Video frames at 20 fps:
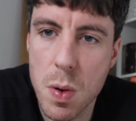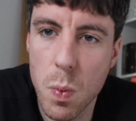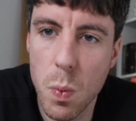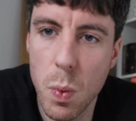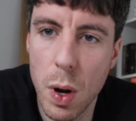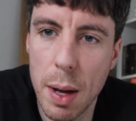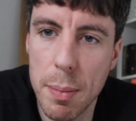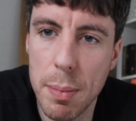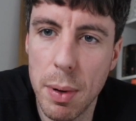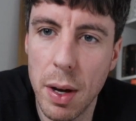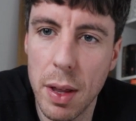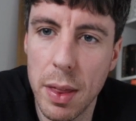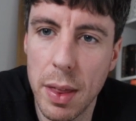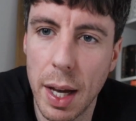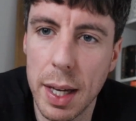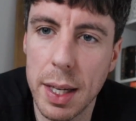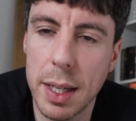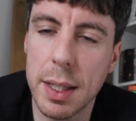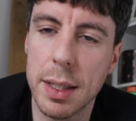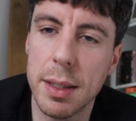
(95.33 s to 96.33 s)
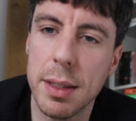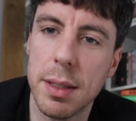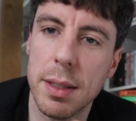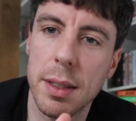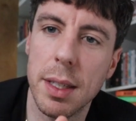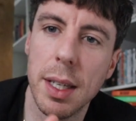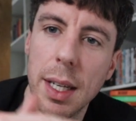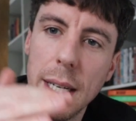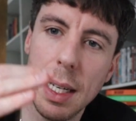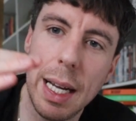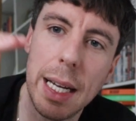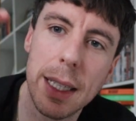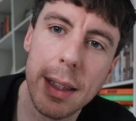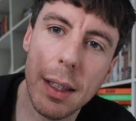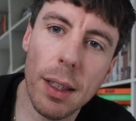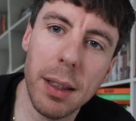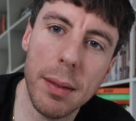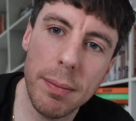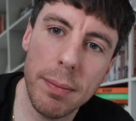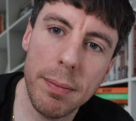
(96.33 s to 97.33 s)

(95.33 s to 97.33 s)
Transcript: whereby they can see a ladder.